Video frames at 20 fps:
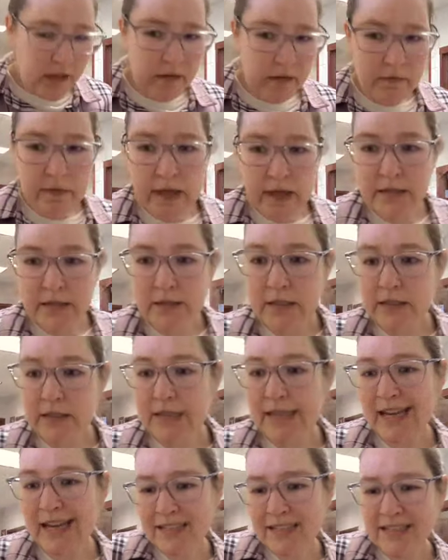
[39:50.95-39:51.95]
And that's
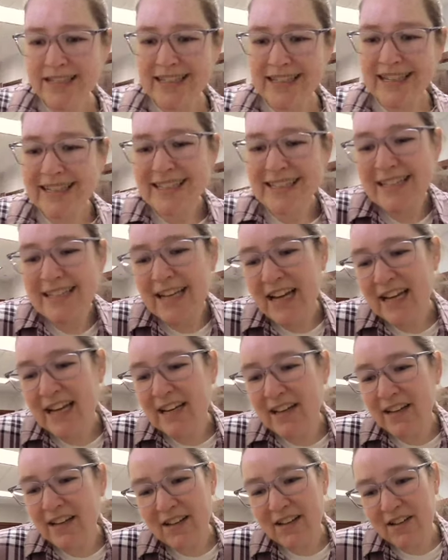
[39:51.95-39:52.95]
it's not
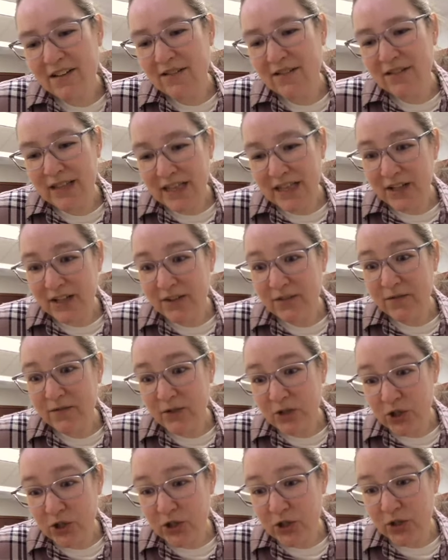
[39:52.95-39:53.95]
a like
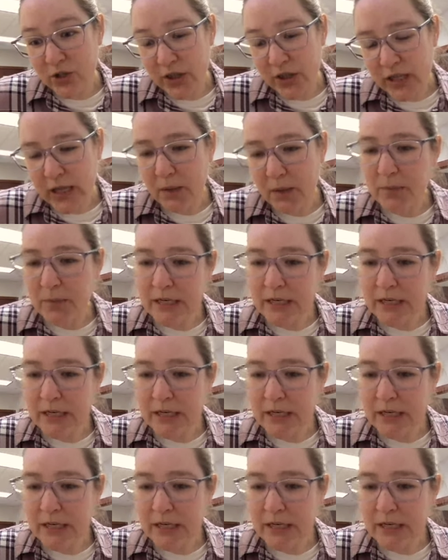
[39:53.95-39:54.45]
for sure thing,